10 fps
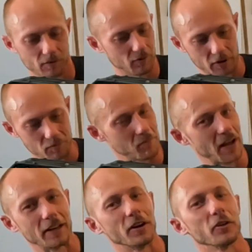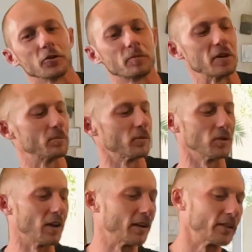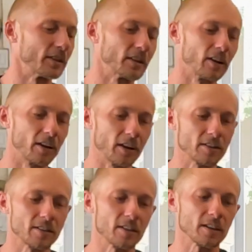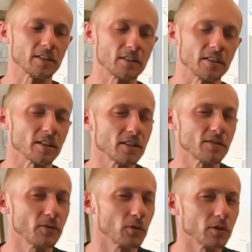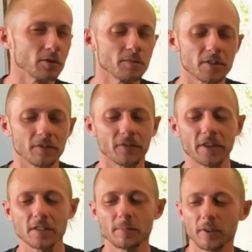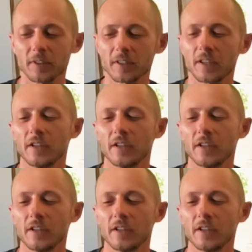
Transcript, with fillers: like many other people on the uh, SCX6 forums on Facebook